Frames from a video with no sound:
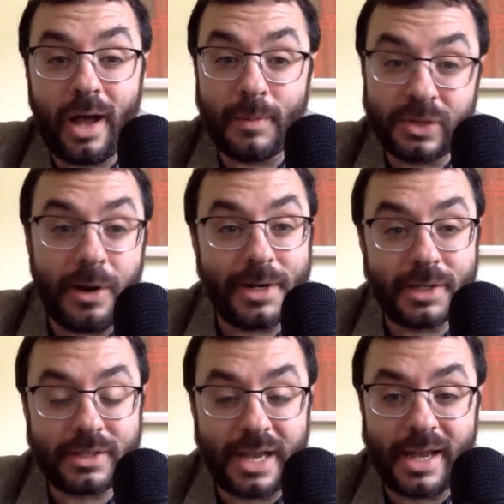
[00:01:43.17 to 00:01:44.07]
I'm sorry to
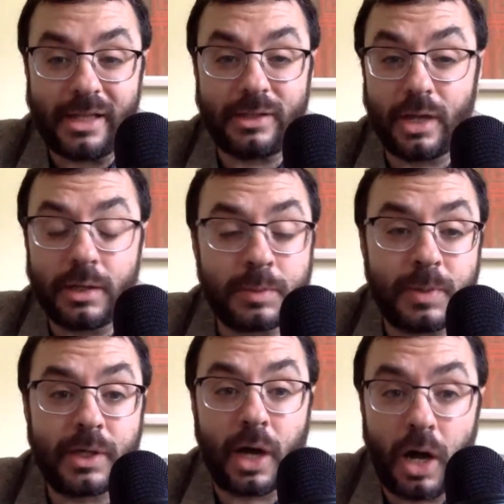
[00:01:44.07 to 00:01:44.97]
say, does
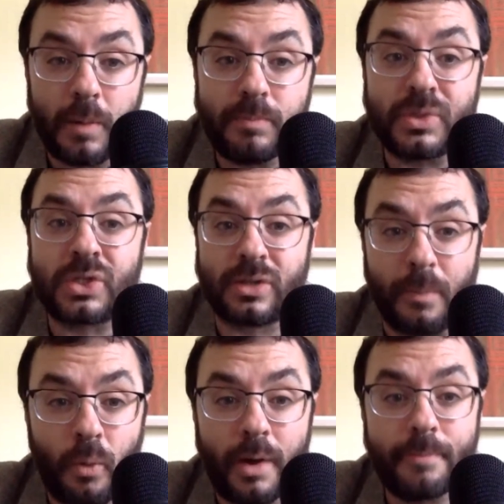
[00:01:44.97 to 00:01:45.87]
become
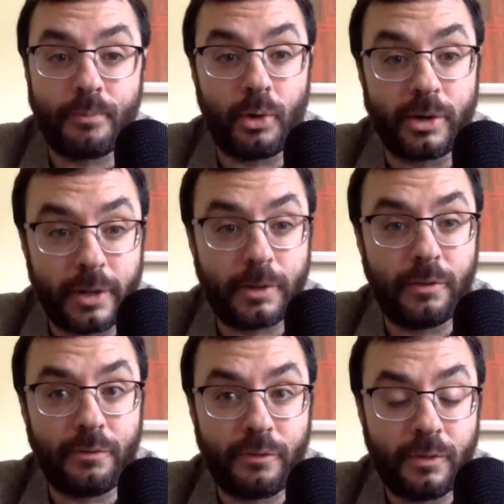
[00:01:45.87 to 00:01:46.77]
somewhat
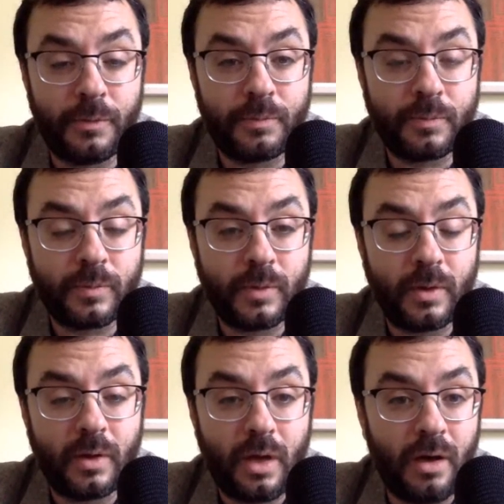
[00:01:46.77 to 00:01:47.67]
predictive
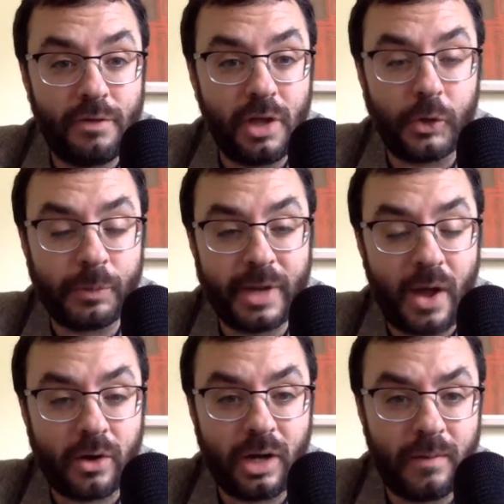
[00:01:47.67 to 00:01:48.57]
of the ultimate
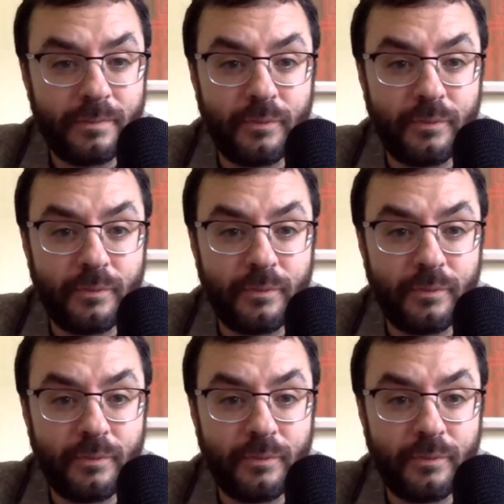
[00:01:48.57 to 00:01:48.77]
outcome.